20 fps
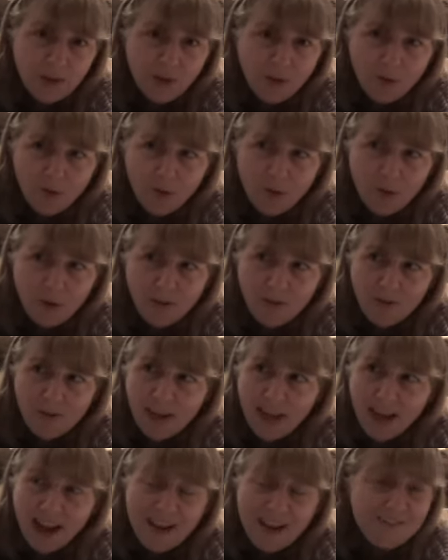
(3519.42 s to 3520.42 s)
or
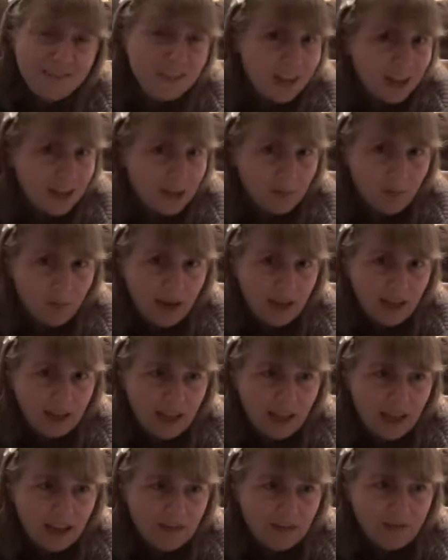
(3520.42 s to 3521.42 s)
that I have done in my
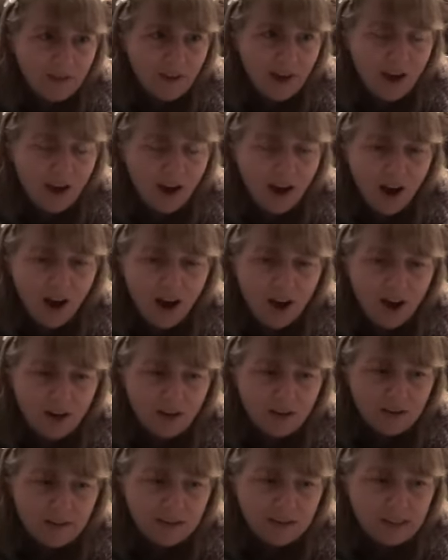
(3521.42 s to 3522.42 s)
life
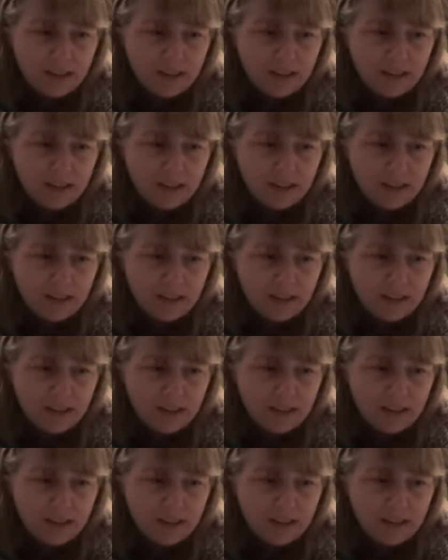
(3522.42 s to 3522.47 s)
are,